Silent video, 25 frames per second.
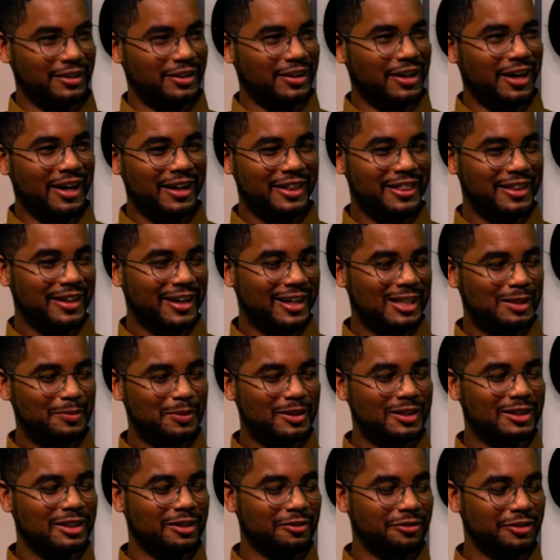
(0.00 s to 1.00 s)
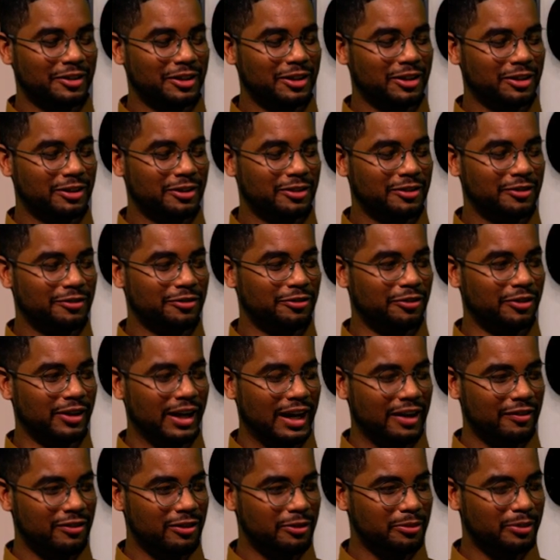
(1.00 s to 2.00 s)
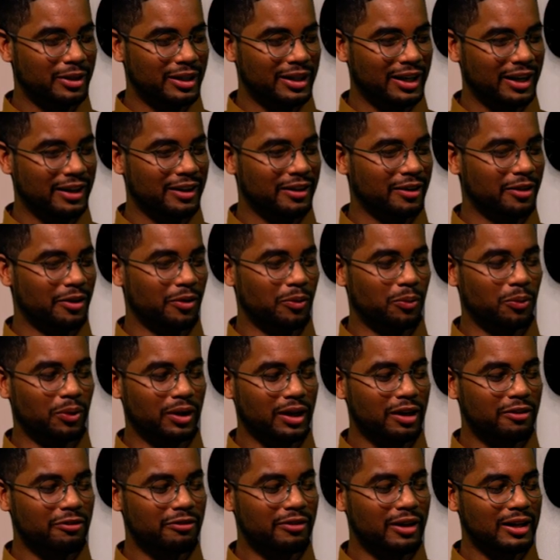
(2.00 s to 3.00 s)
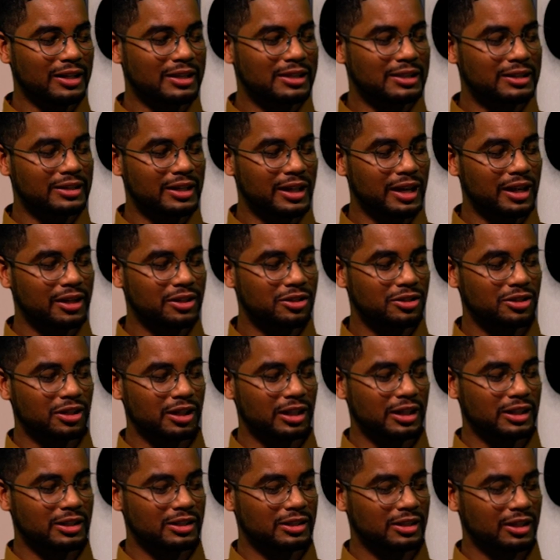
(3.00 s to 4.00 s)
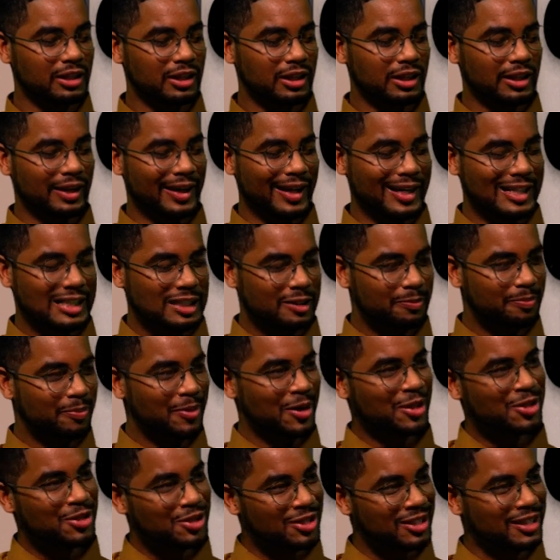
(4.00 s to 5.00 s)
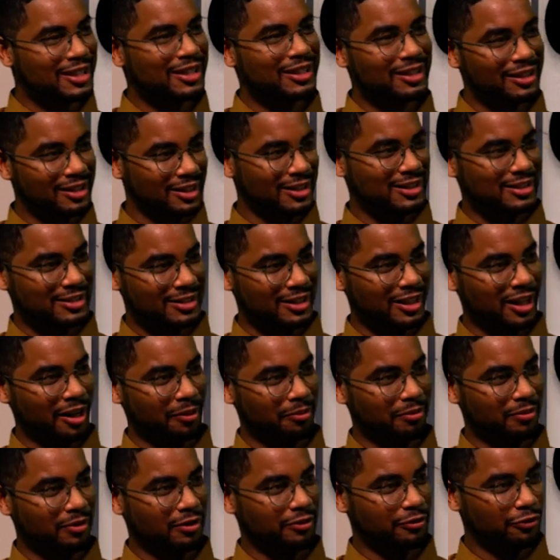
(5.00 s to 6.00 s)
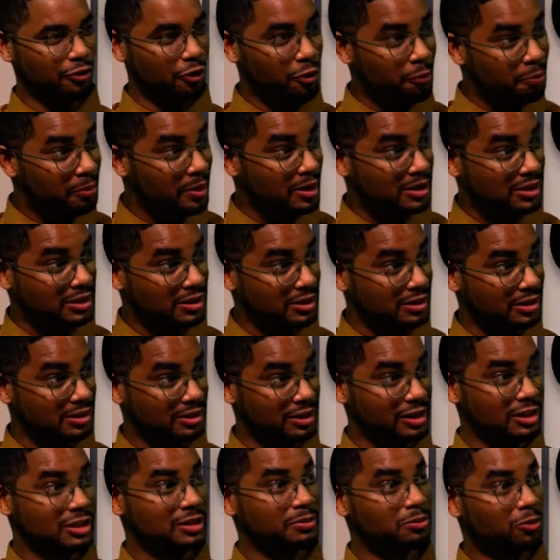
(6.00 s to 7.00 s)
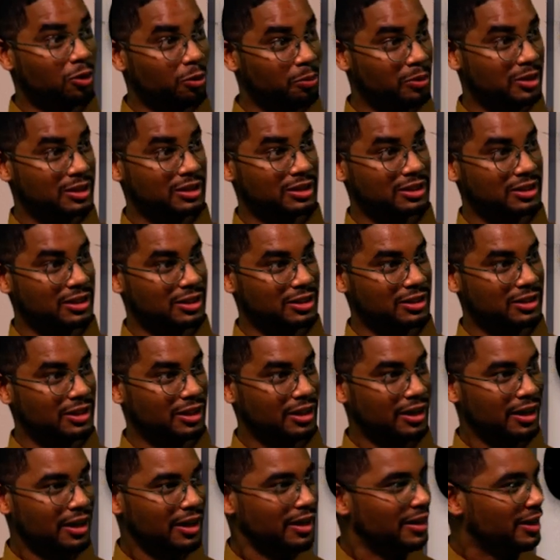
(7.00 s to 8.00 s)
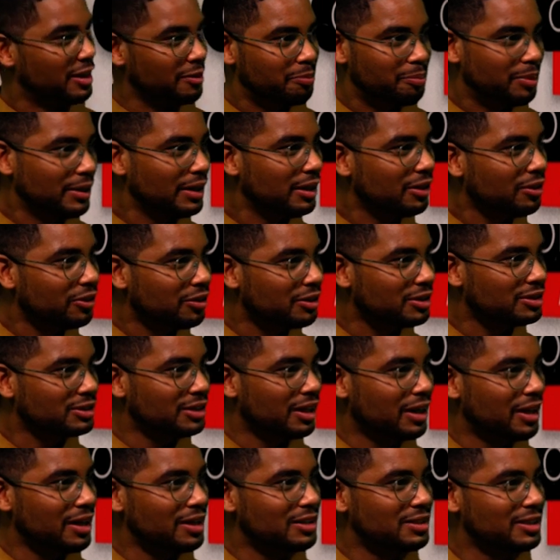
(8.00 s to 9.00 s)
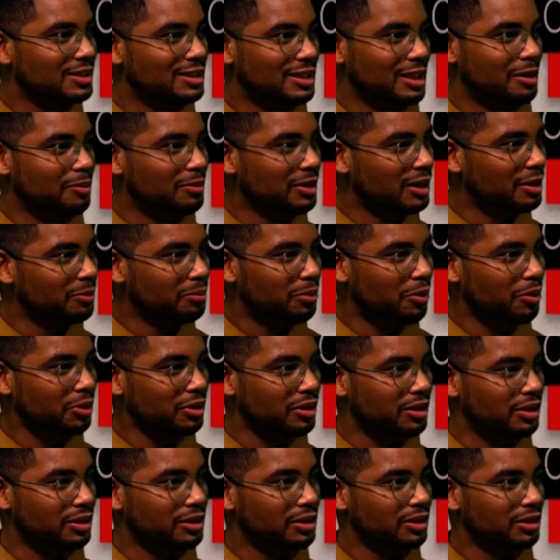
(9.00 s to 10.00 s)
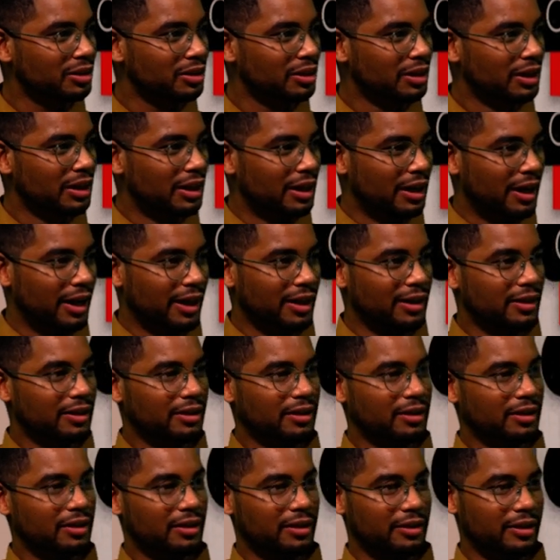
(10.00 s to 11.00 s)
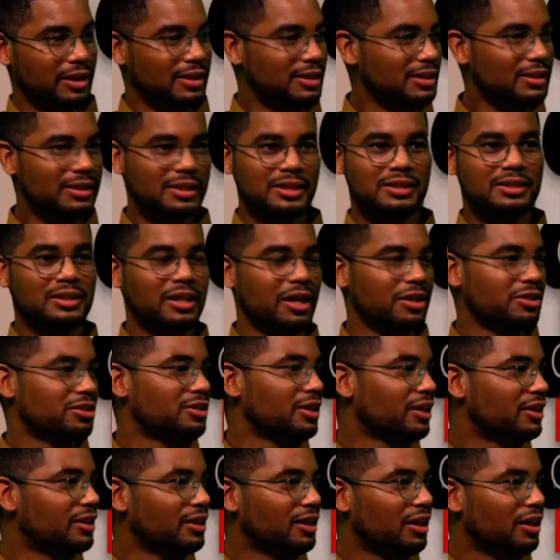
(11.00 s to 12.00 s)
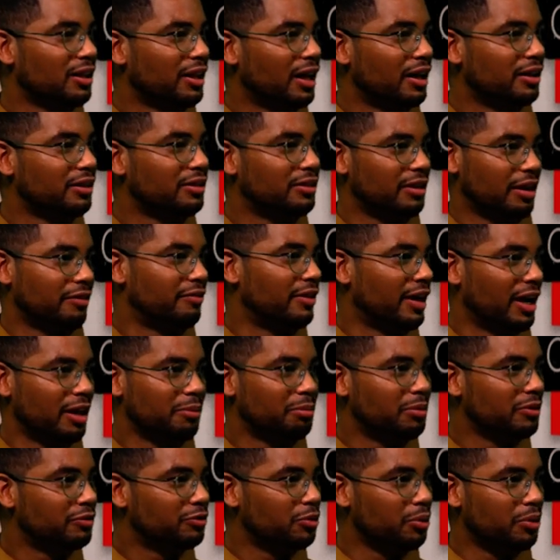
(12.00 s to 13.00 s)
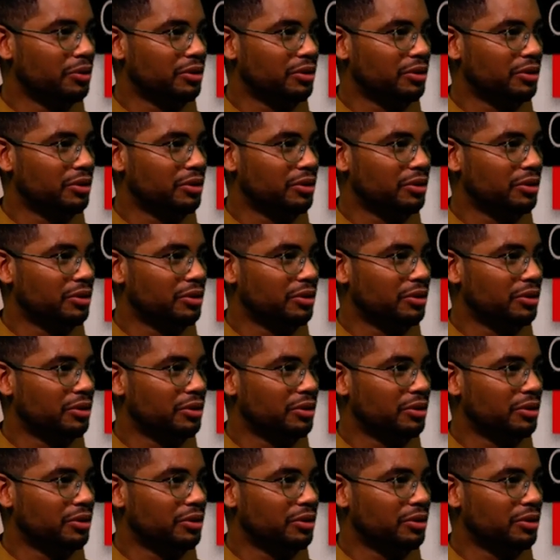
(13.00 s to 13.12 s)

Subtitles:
Yeah, I think it's been difficult for everybody. And what I find strange is, especially in this time, for businesses and small businesses, the PR side is extremely important. And this is a discussion I think I've had before